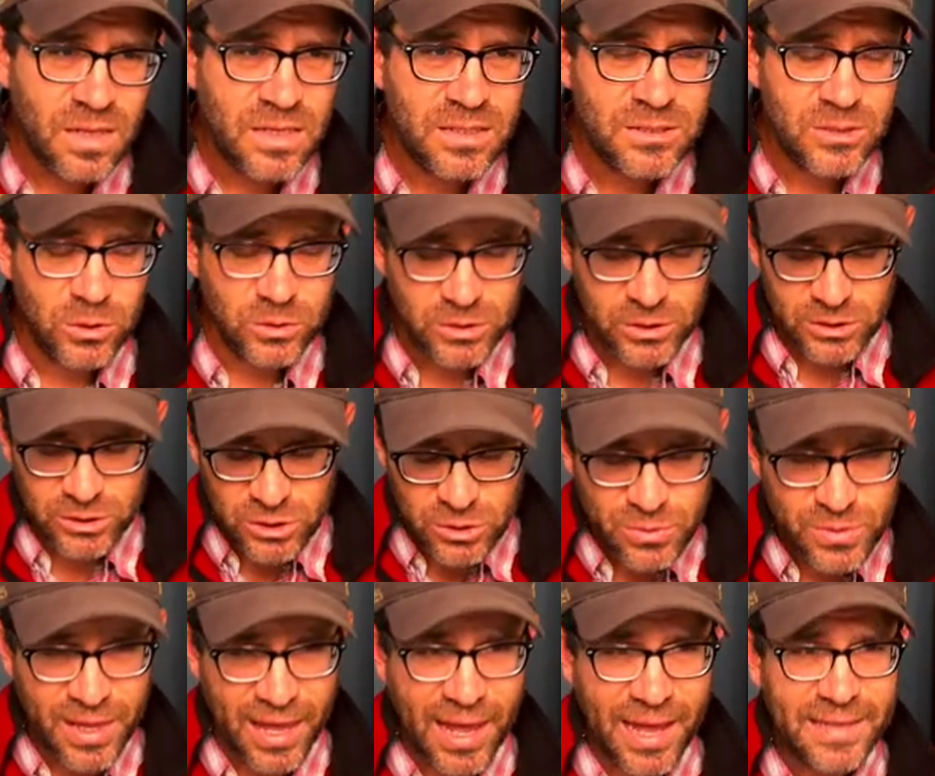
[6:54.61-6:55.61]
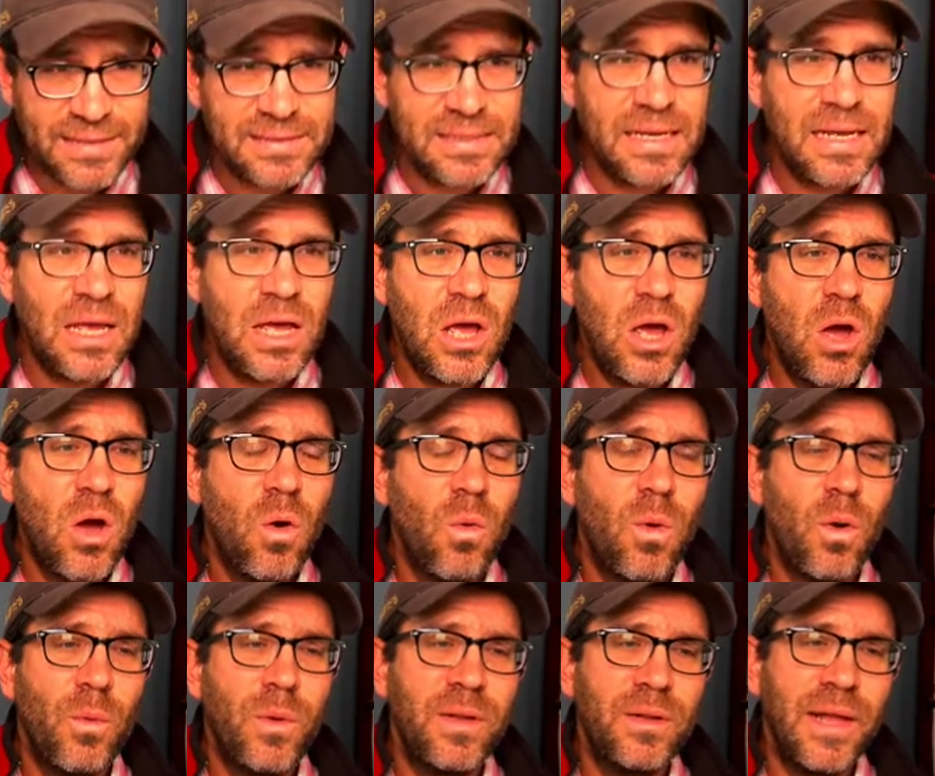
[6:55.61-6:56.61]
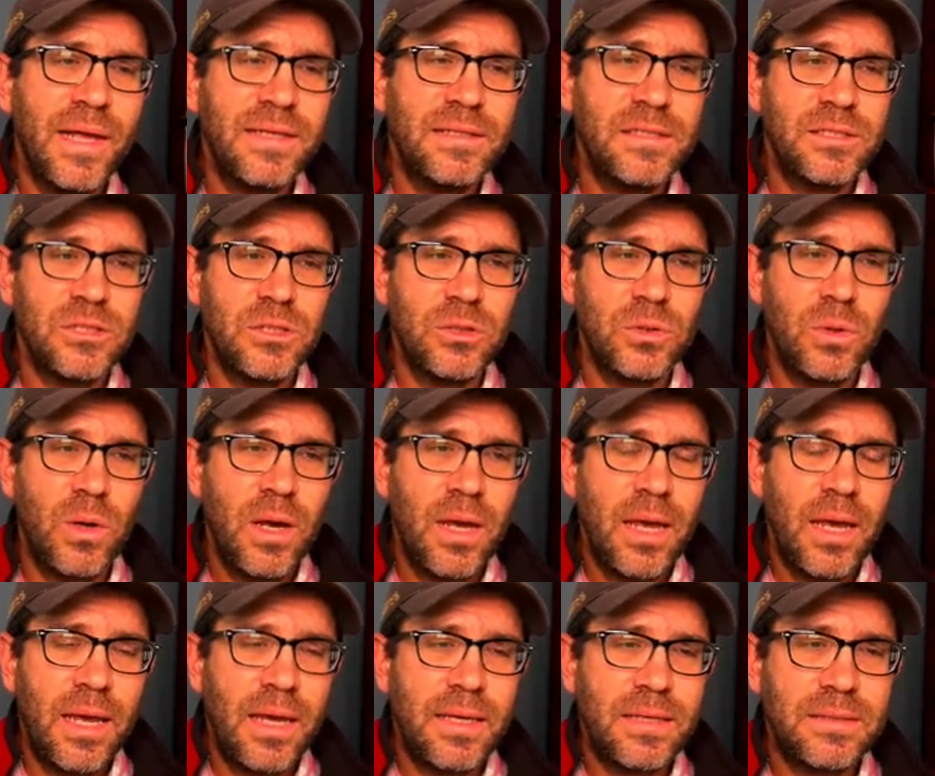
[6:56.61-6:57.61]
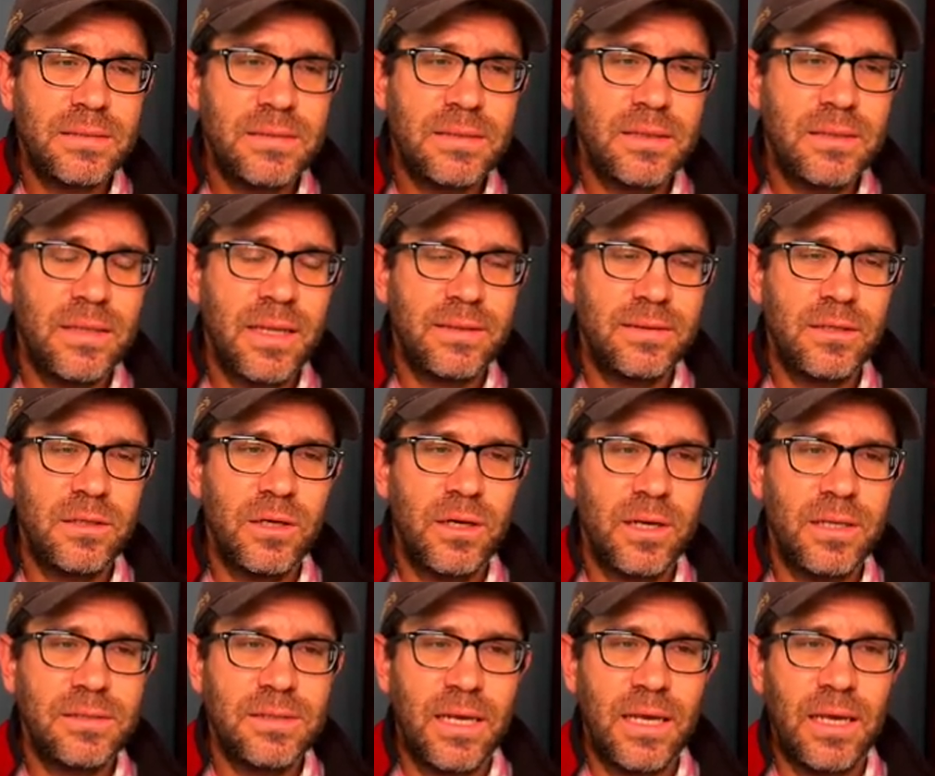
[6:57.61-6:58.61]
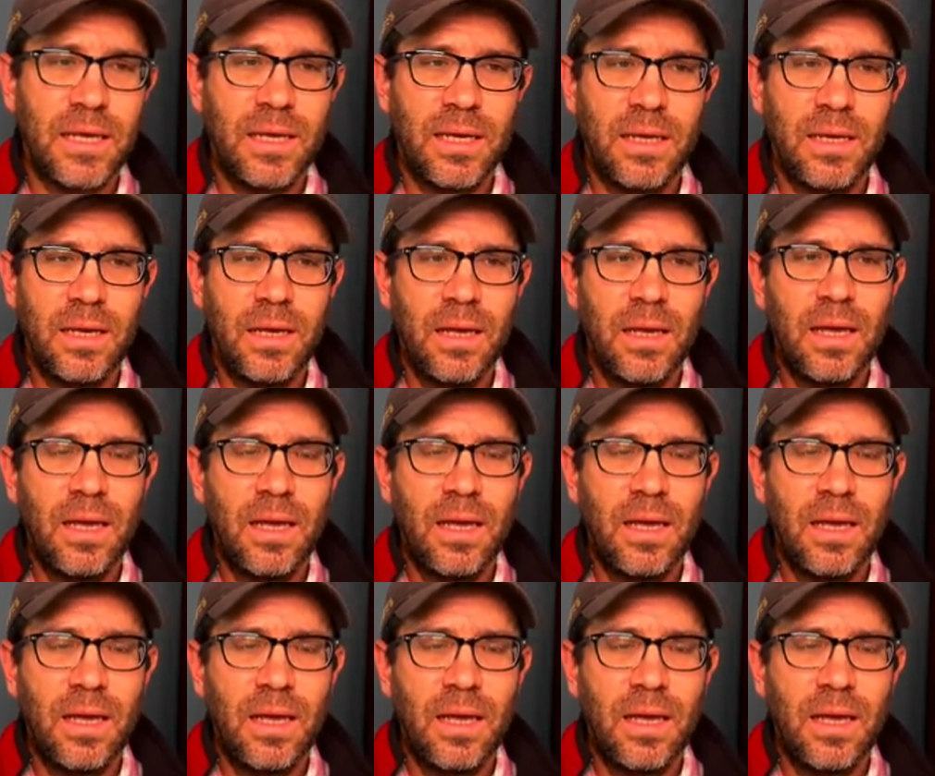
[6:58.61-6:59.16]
So to do that, what we like to do is that there is a